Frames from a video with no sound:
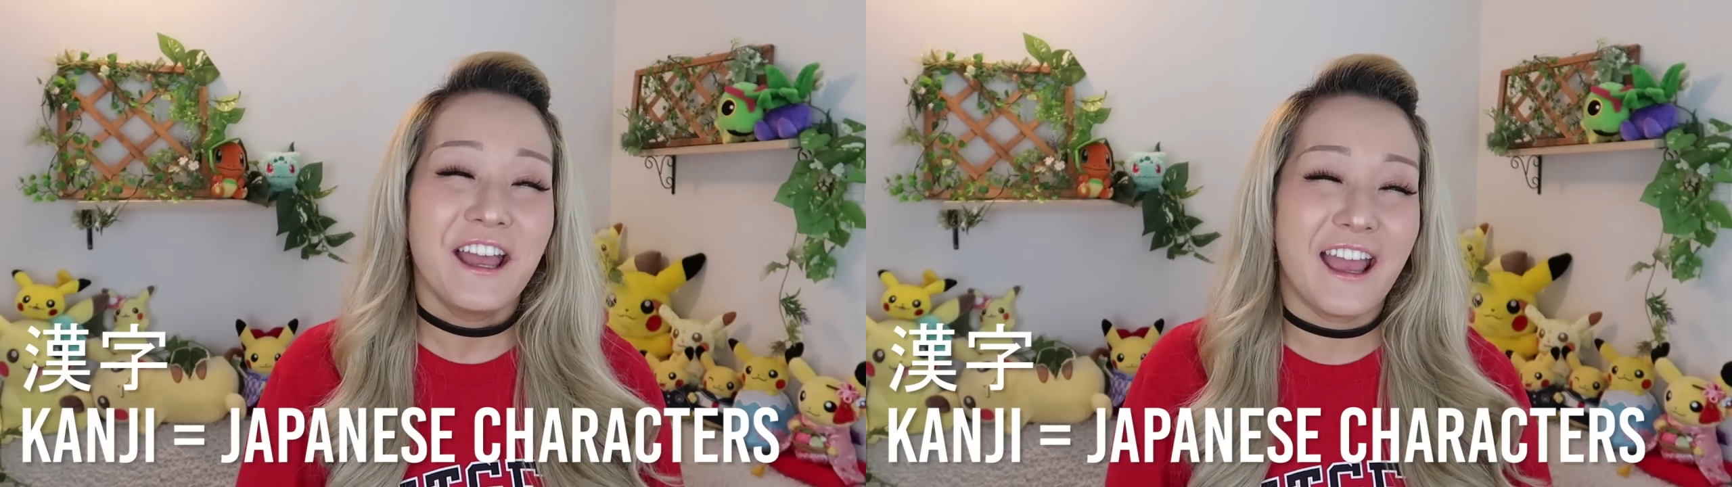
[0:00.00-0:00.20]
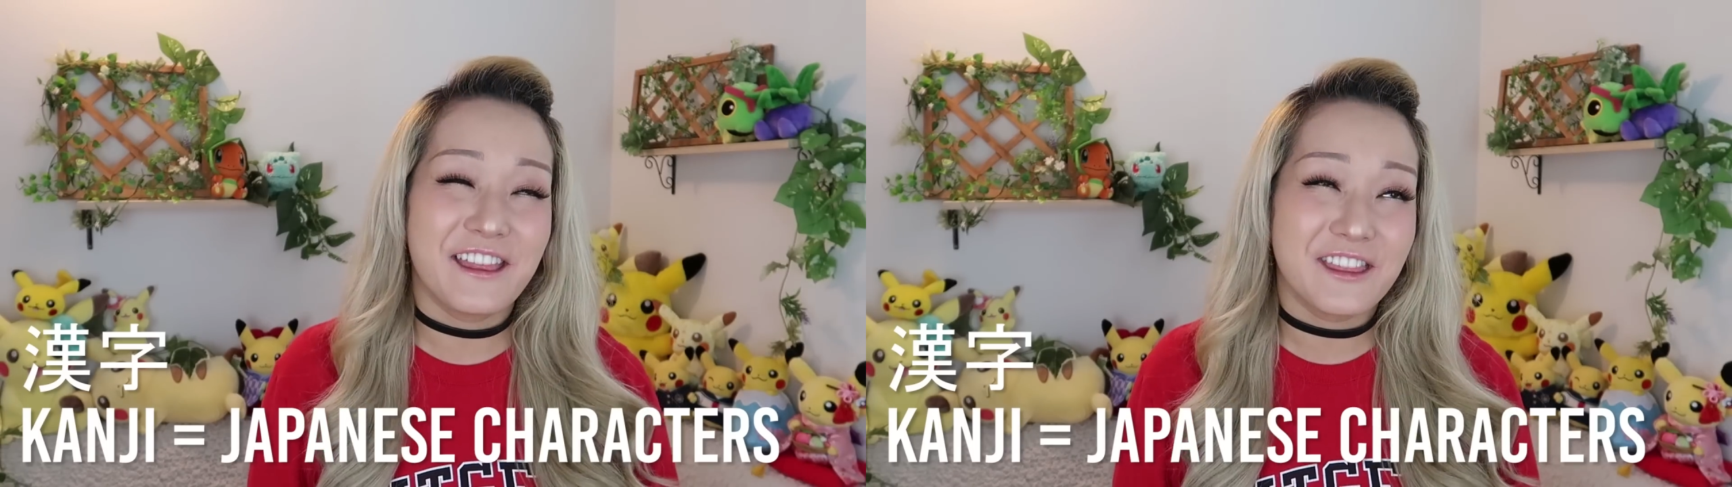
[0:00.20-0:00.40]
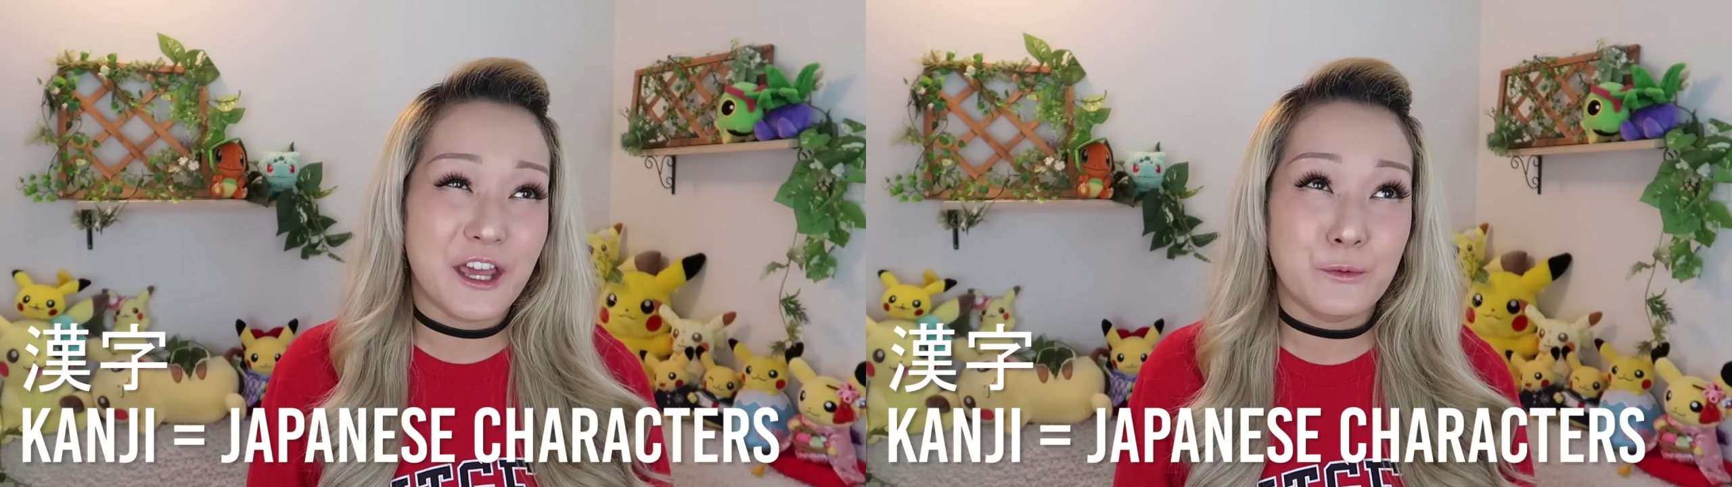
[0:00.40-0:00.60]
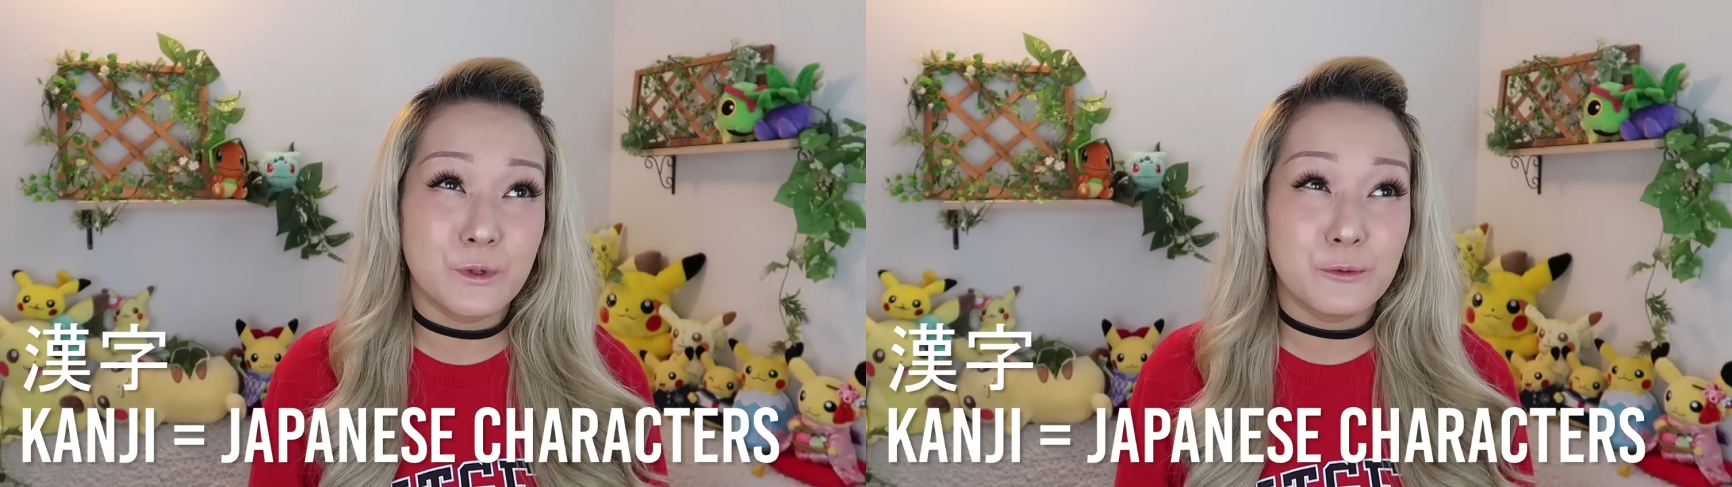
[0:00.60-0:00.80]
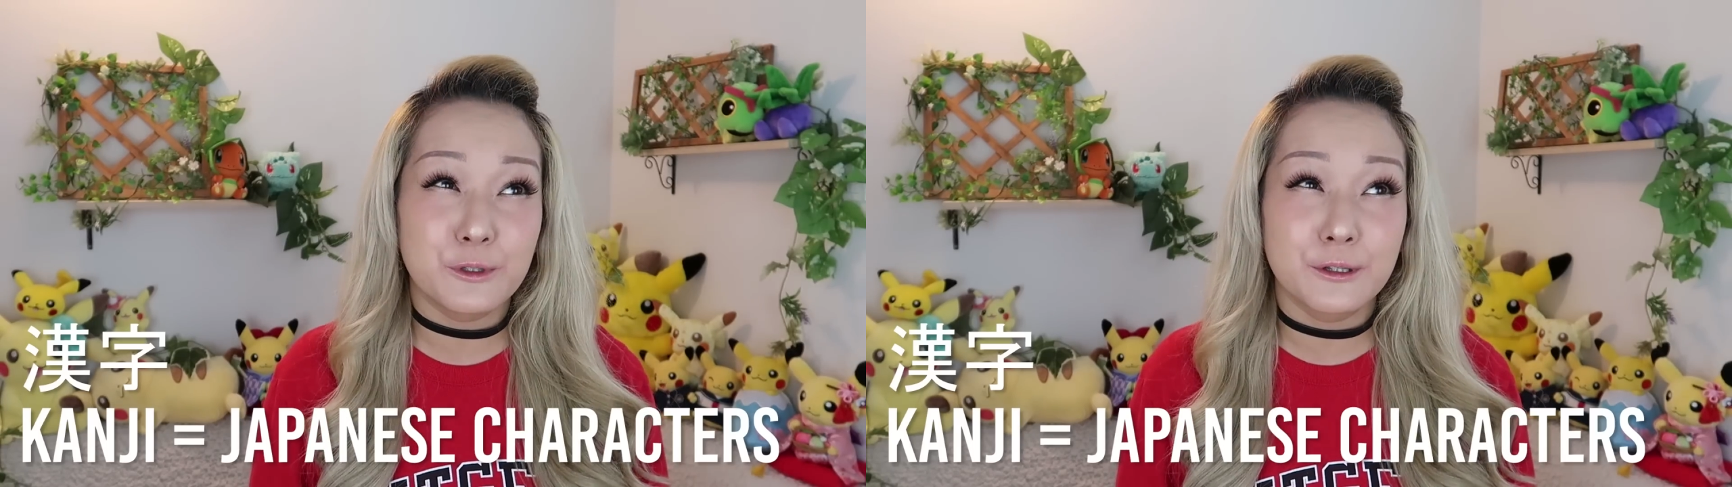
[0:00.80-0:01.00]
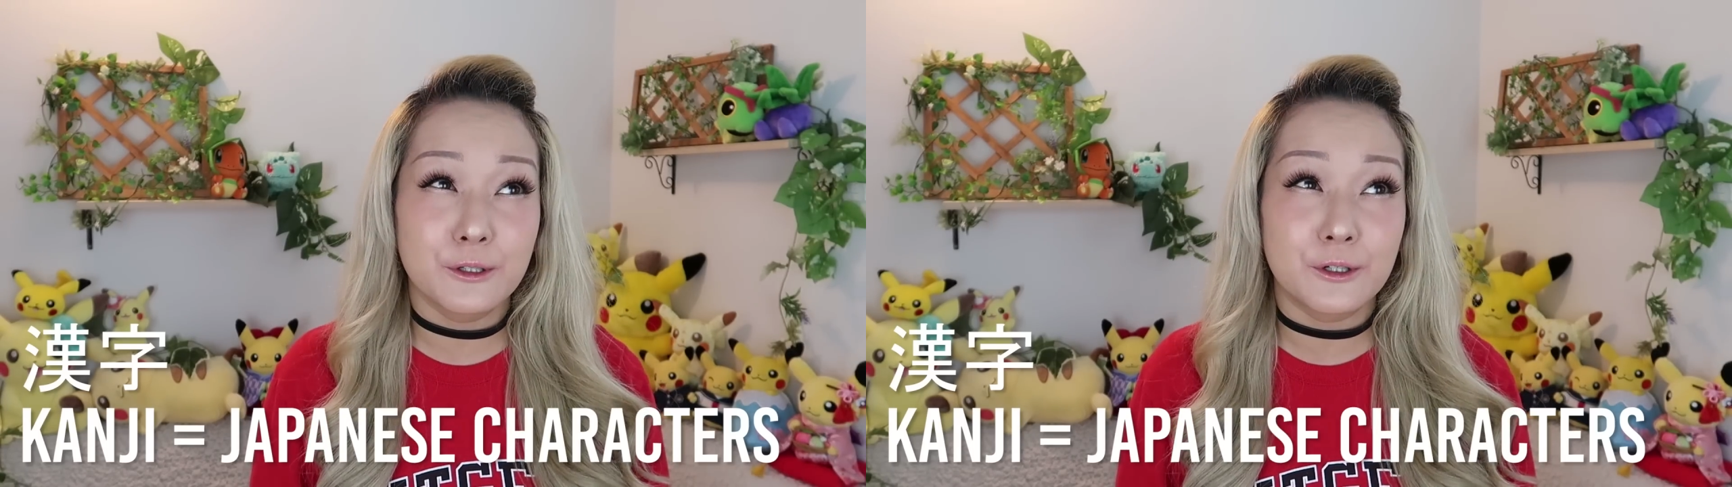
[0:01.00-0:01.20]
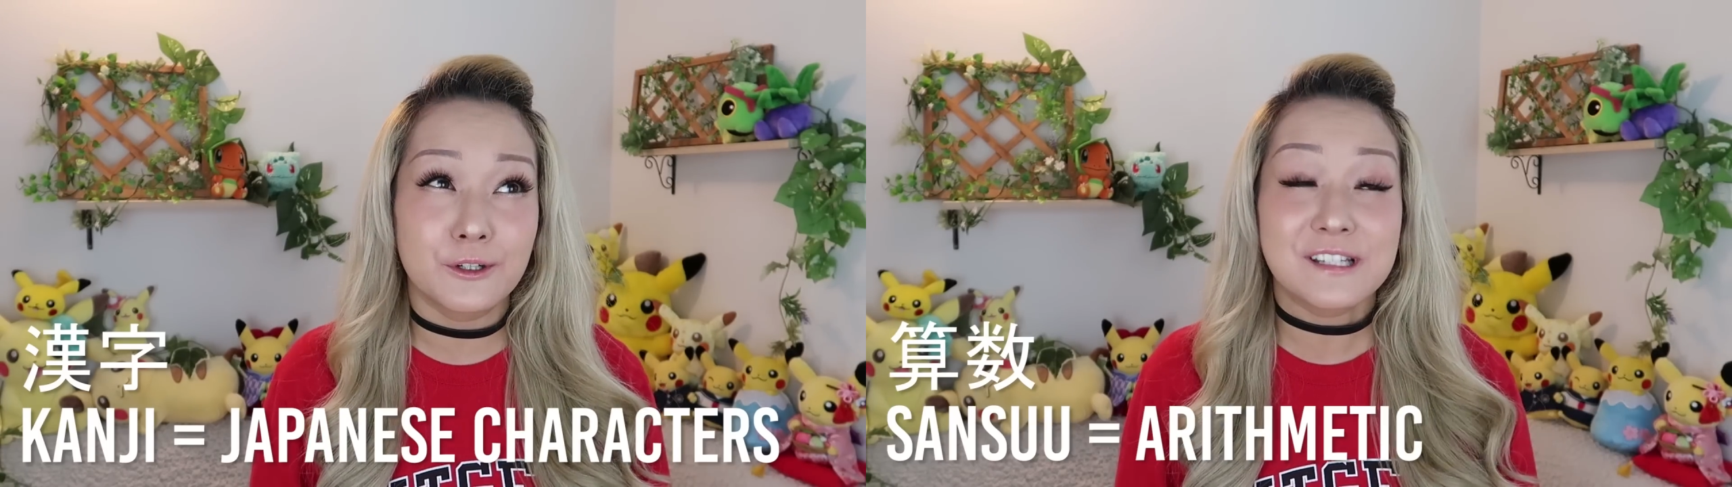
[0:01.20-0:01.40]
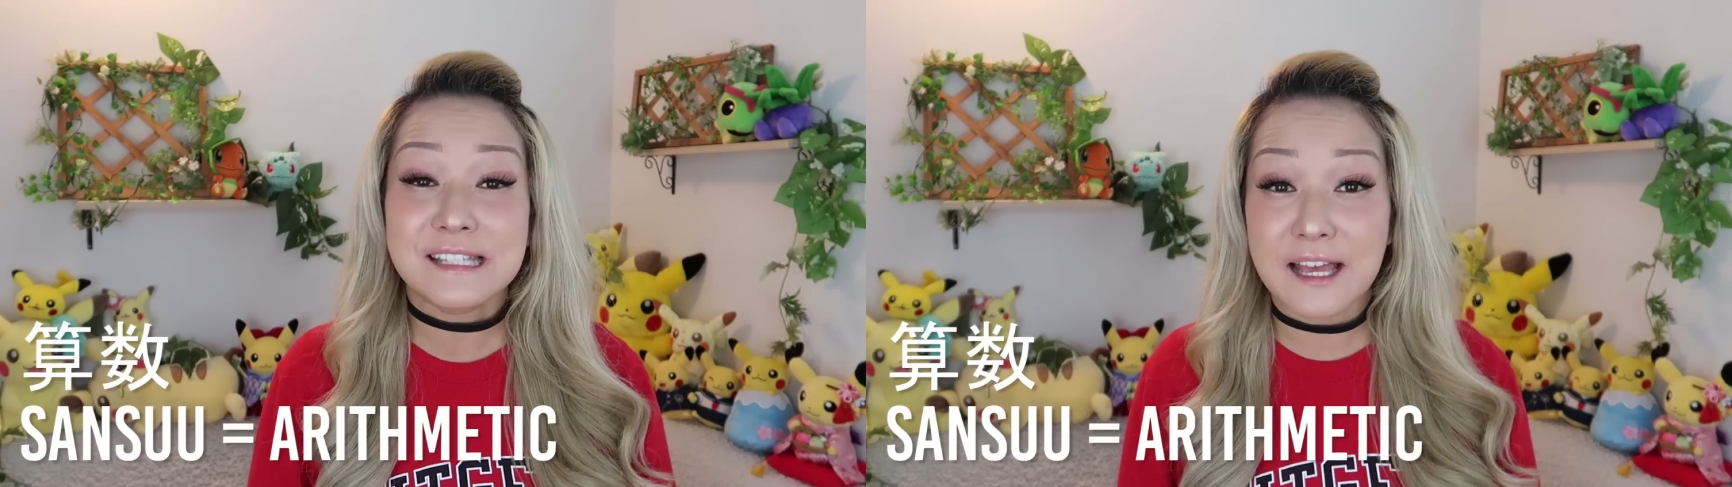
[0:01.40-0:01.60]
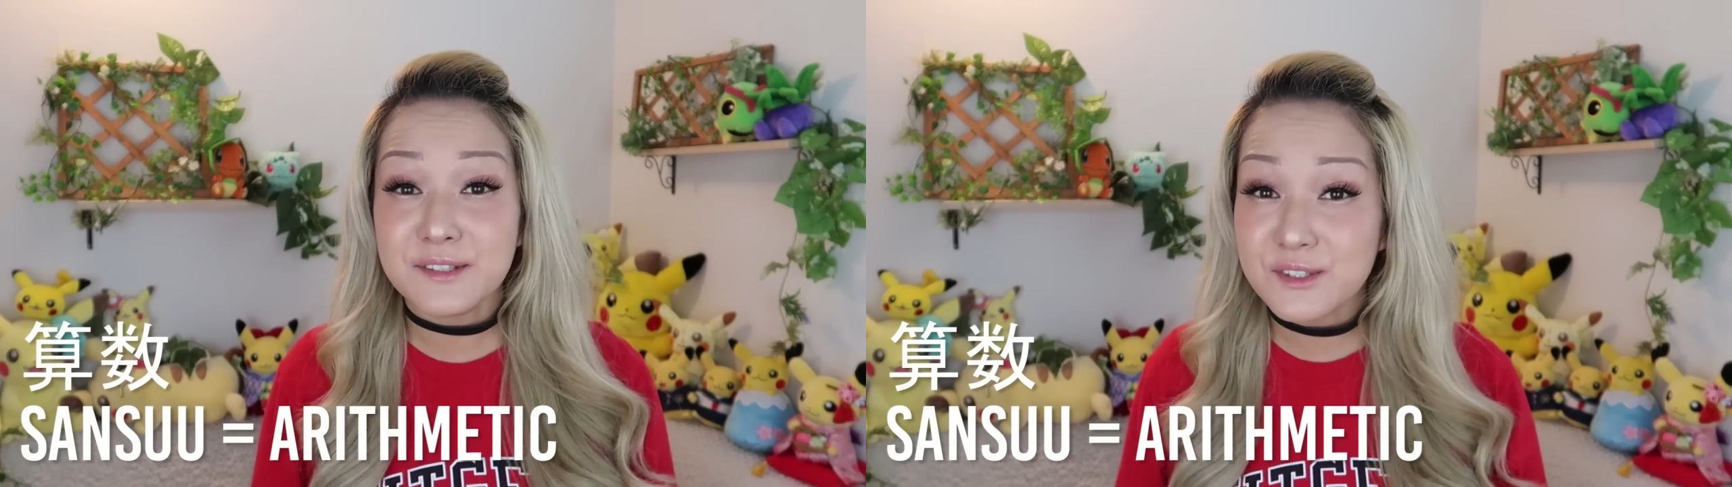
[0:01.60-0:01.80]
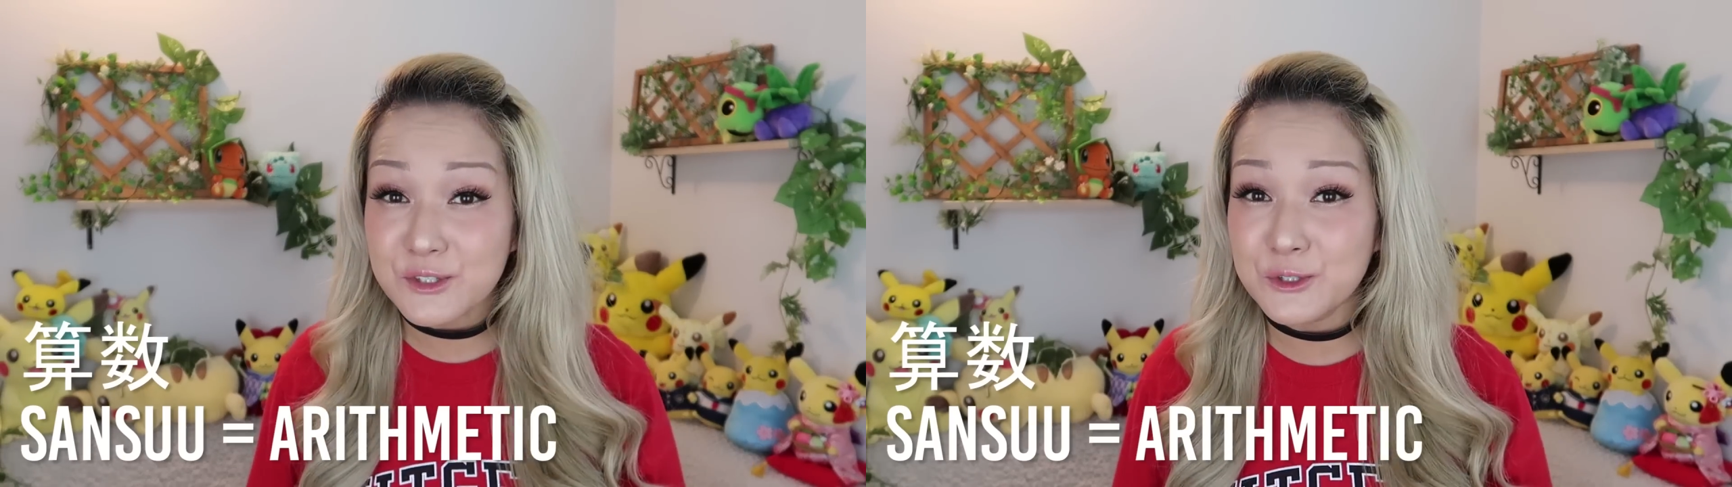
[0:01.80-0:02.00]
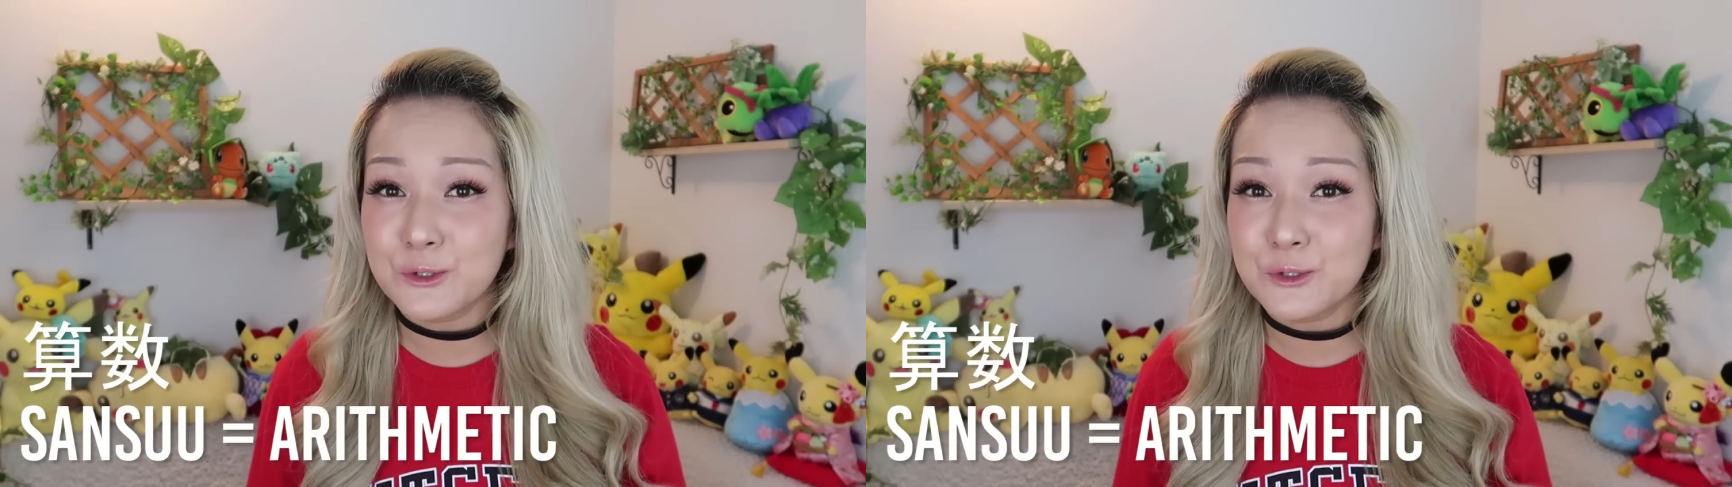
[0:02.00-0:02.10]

And then we would learn sansu,